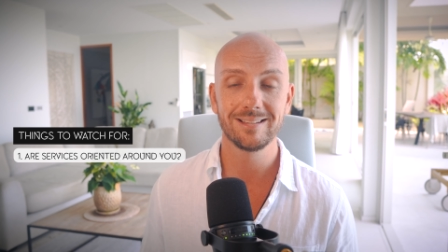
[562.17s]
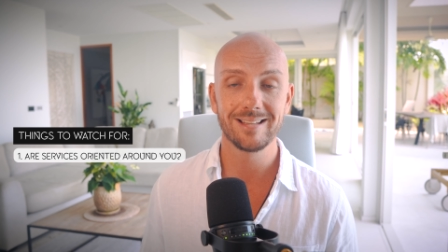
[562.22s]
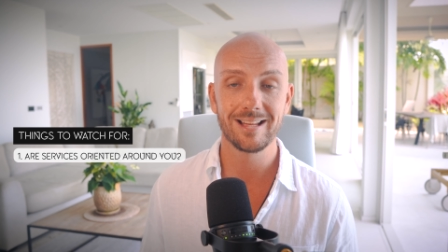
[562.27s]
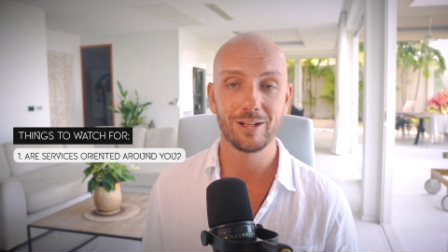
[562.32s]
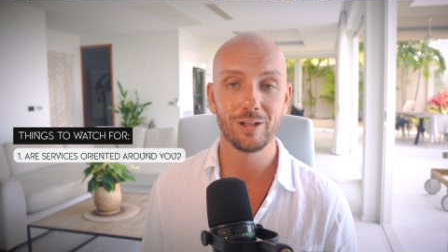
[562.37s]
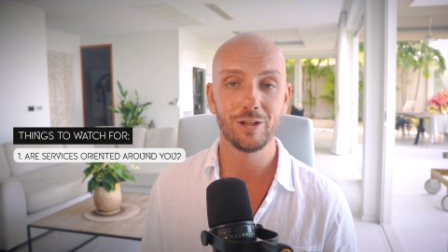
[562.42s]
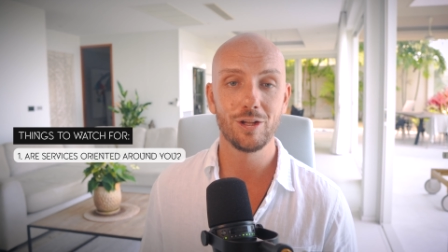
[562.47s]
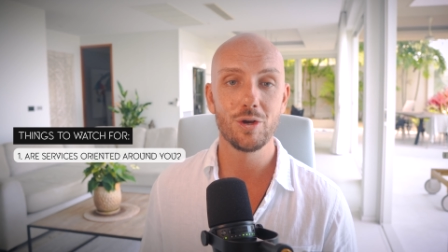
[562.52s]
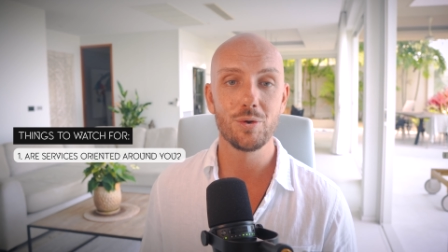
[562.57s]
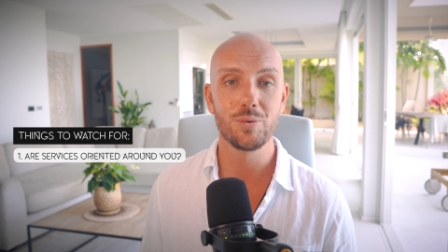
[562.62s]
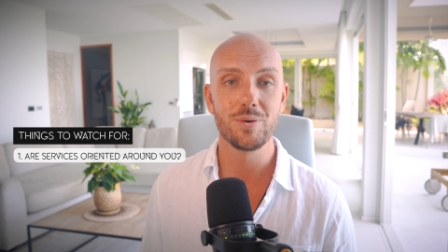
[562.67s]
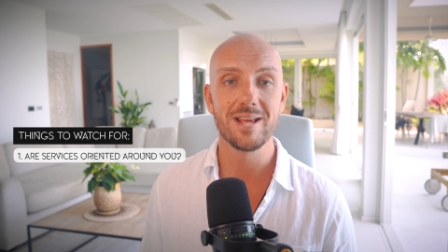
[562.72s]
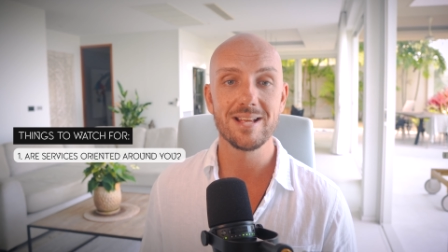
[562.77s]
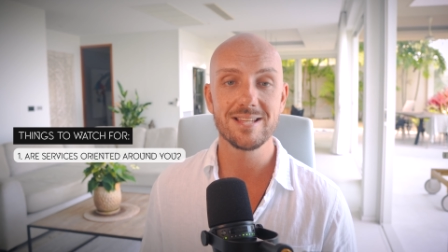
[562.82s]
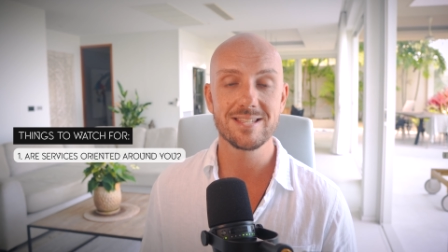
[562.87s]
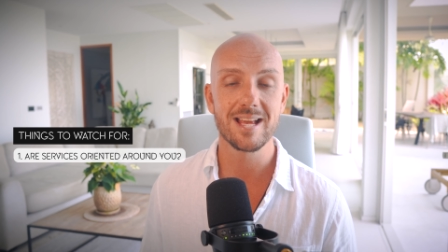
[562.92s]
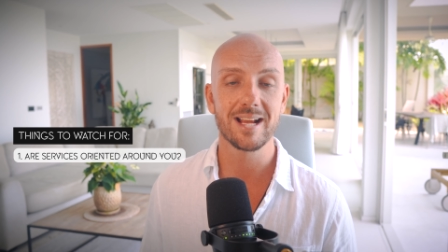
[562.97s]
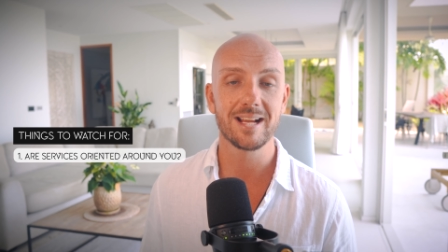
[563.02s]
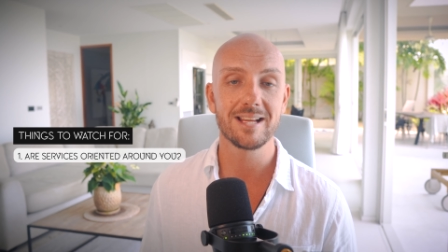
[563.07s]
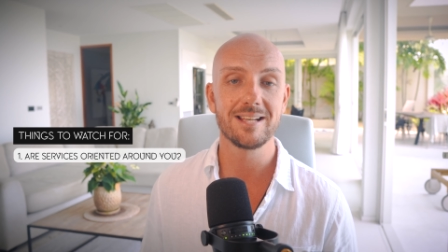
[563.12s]
let alone a
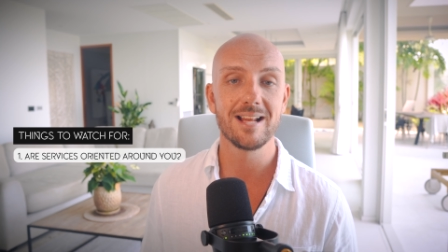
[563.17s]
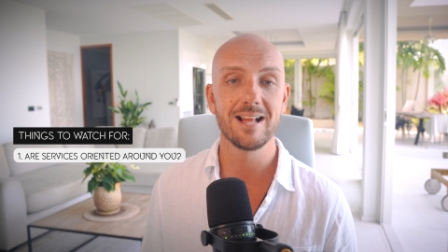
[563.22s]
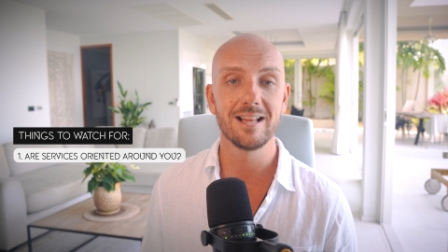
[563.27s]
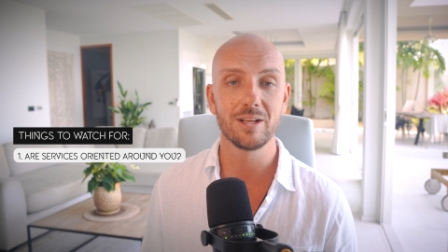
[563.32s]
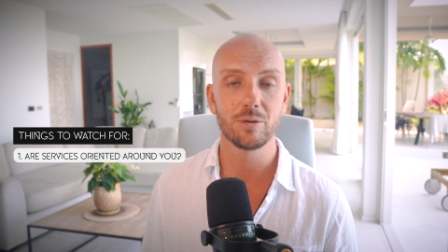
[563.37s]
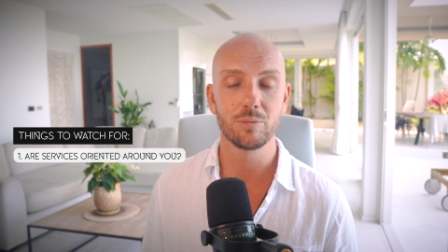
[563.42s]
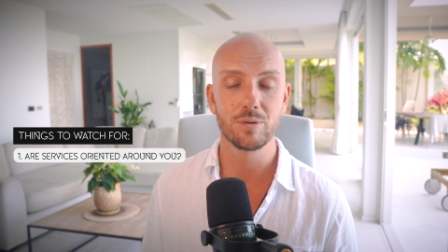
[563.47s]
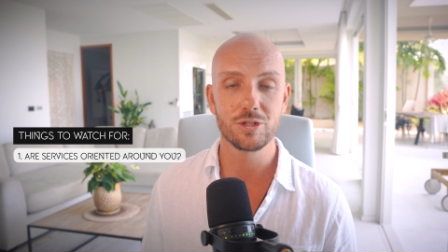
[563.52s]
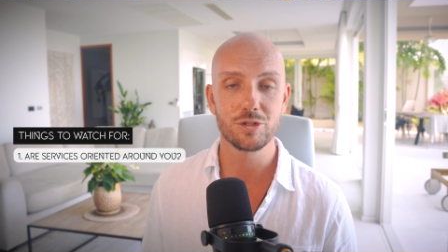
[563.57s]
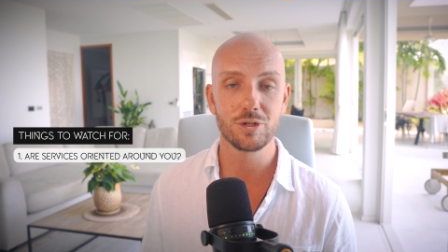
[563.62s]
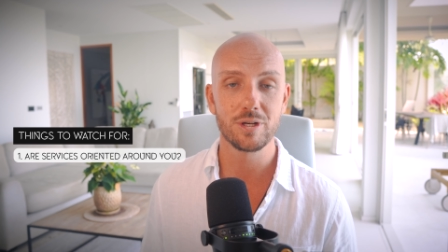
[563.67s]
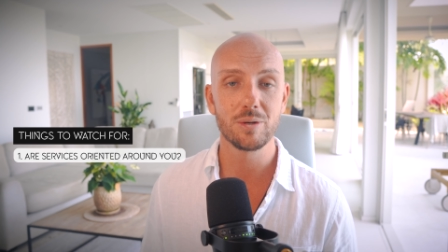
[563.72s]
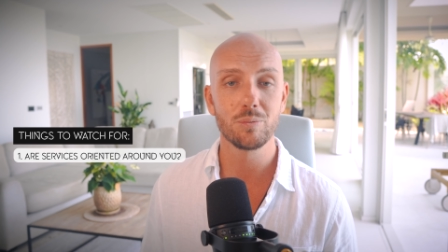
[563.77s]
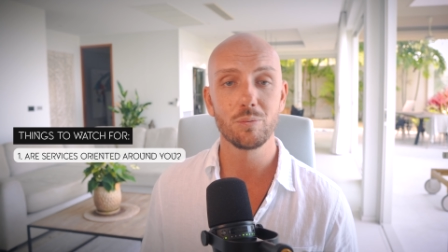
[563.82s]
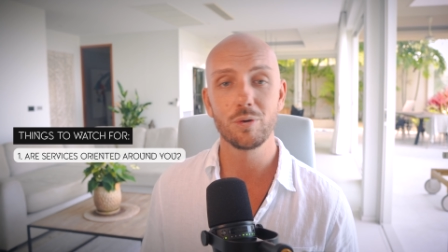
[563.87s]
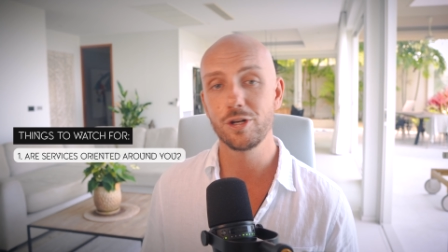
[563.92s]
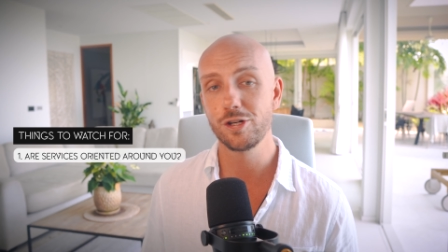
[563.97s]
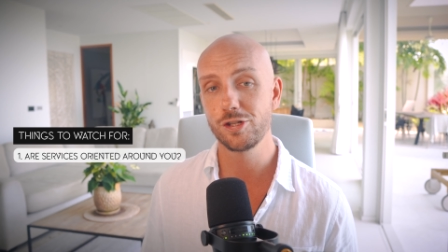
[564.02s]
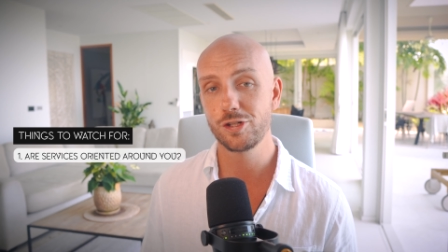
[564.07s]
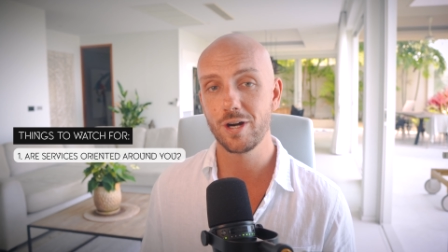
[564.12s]
psychedelic retreat
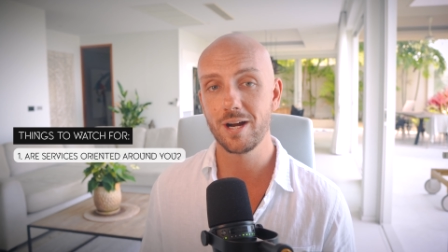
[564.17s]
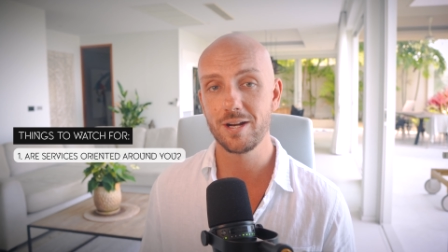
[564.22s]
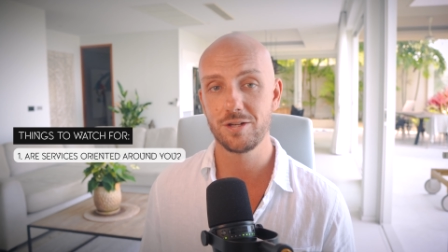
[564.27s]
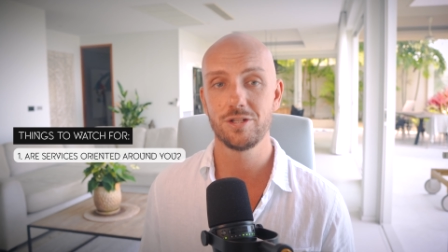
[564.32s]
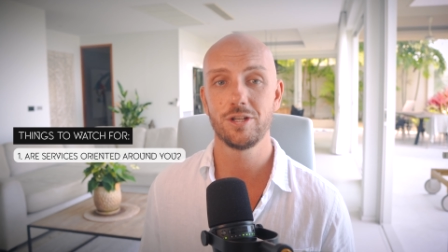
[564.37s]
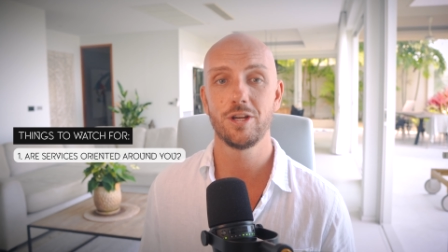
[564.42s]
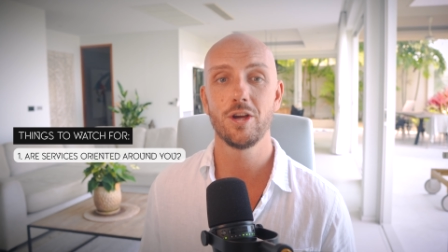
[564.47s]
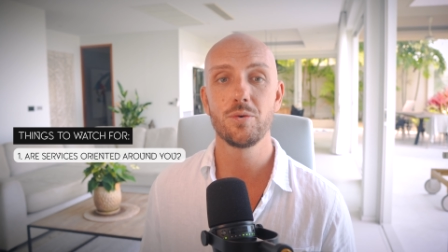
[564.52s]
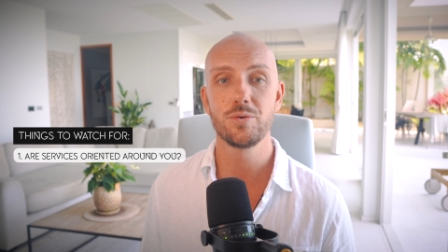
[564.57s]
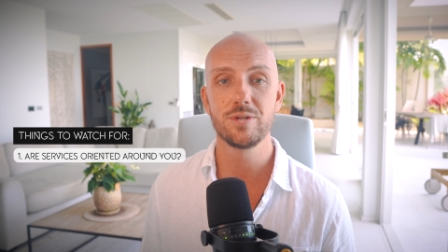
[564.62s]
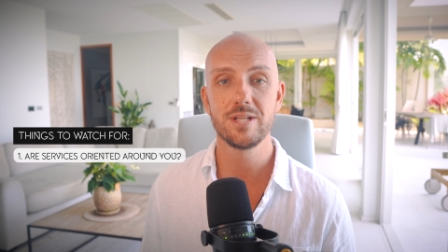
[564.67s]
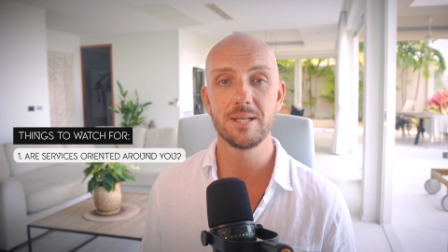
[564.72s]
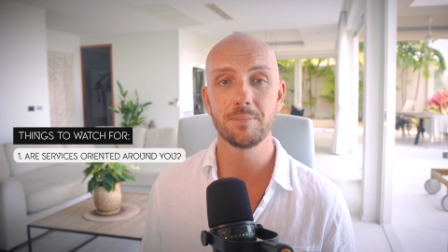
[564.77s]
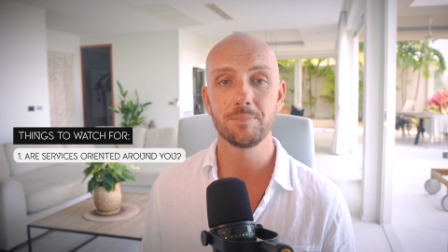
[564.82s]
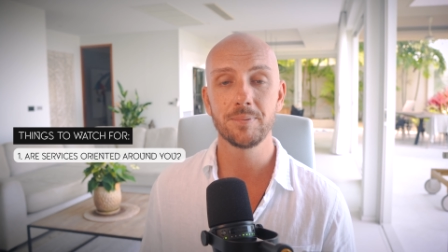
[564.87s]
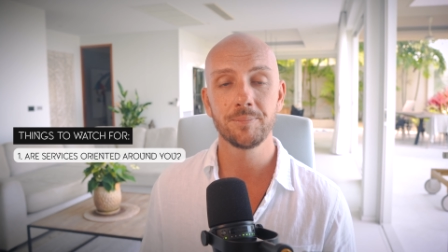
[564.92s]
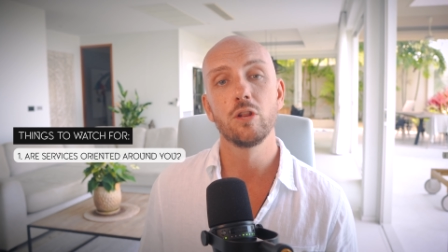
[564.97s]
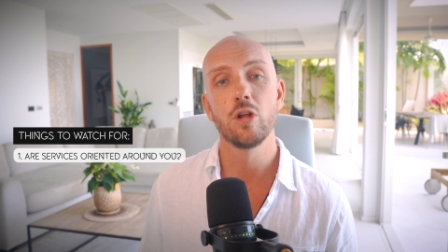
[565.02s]
where you're trying to go deep.